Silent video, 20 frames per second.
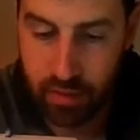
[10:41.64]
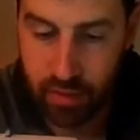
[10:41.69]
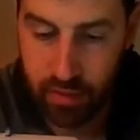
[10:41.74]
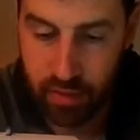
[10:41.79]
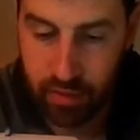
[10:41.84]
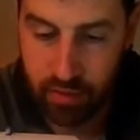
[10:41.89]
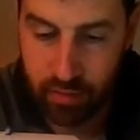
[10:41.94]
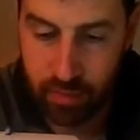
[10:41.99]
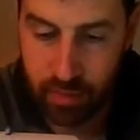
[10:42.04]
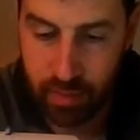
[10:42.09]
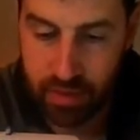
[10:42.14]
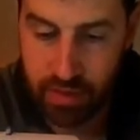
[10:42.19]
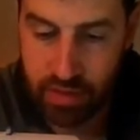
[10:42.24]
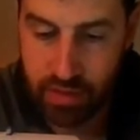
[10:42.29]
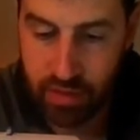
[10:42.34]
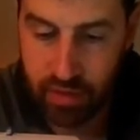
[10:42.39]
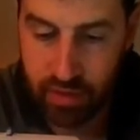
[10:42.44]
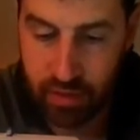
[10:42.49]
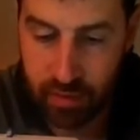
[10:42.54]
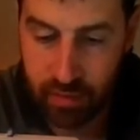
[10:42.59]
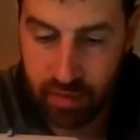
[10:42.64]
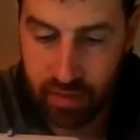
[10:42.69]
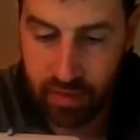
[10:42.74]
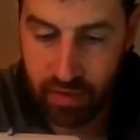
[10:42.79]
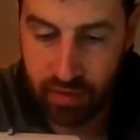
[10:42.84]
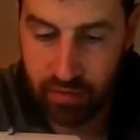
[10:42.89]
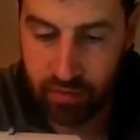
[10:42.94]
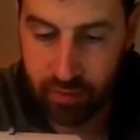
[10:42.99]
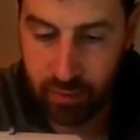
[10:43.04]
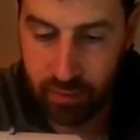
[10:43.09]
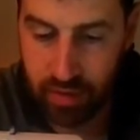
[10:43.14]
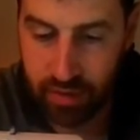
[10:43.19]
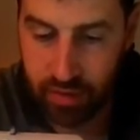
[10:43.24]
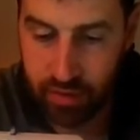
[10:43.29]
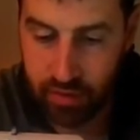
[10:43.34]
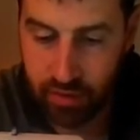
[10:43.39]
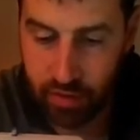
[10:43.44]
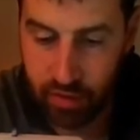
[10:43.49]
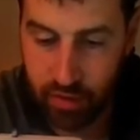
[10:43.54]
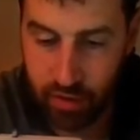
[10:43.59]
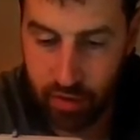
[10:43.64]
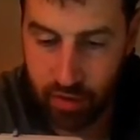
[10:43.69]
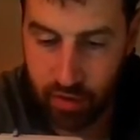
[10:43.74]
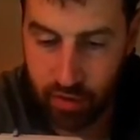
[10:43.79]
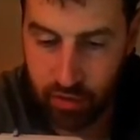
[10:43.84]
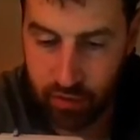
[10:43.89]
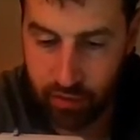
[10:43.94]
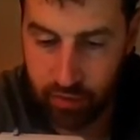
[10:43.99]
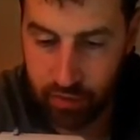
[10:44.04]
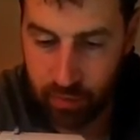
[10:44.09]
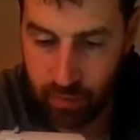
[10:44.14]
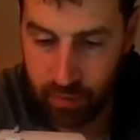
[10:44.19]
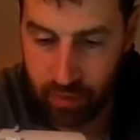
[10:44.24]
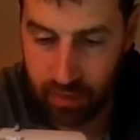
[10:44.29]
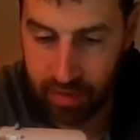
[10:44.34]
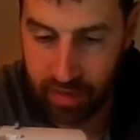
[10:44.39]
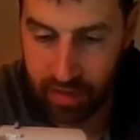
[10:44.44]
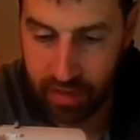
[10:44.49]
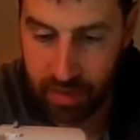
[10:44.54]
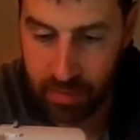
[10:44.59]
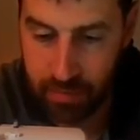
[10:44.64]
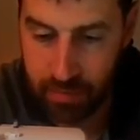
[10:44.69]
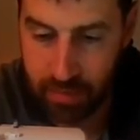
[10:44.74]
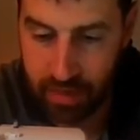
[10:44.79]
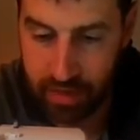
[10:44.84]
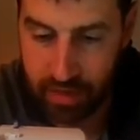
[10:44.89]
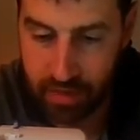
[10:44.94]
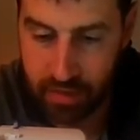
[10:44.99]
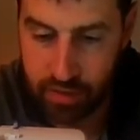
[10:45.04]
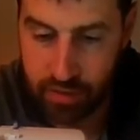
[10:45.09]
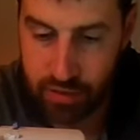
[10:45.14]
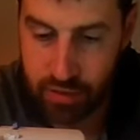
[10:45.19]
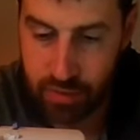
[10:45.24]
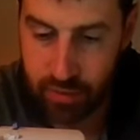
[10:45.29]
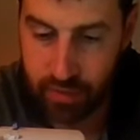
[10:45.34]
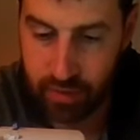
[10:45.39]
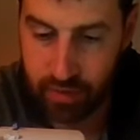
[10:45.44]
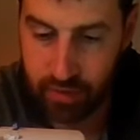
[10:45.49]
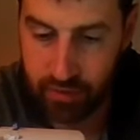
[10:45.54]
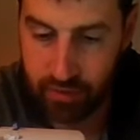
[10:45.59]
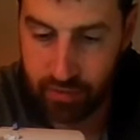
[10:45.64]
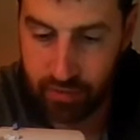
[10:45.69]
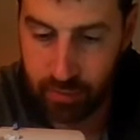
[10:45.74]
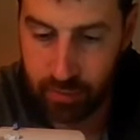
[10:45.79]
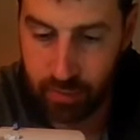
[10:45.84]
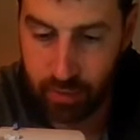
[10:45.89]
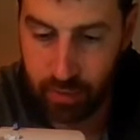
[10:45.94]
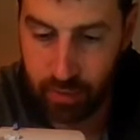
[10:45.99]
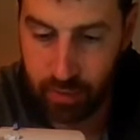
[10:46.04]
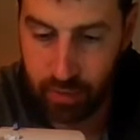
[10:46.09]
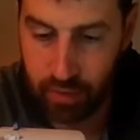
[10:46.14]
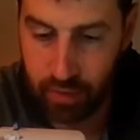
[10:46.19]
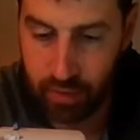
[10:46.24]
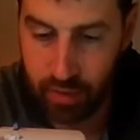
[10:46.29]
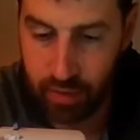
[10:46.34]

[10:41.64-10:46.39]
Especially with this weird curve, you want to keep making sure it's smooth.